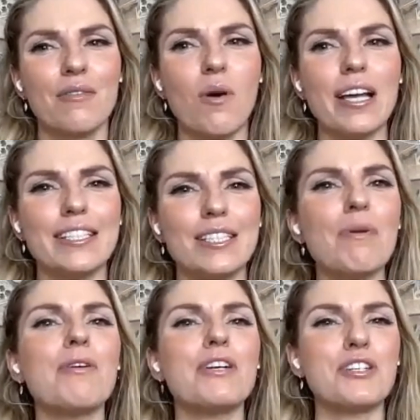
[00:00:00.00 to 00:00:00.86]
what is
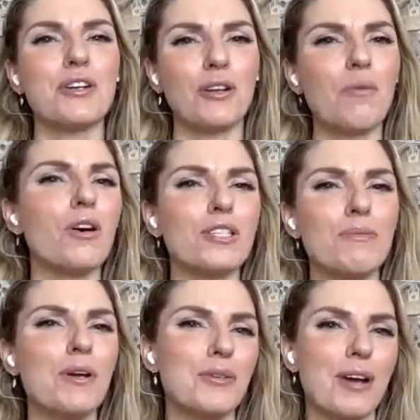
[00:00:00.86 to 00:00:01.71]
spiritual or what
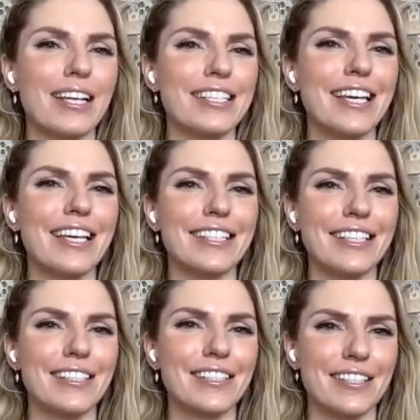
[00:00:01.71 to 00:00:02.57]
spirituality is,
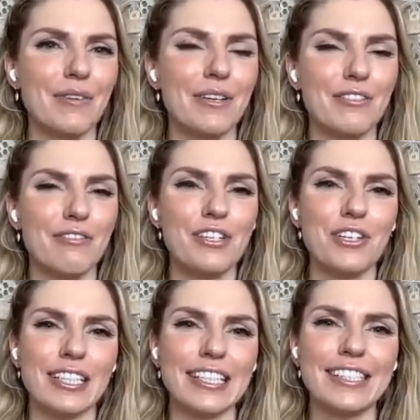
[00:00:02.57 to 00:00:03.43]
and it's so
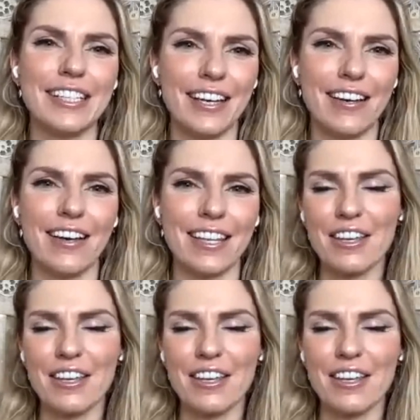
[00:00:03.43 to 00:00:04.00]
individual, isn't it?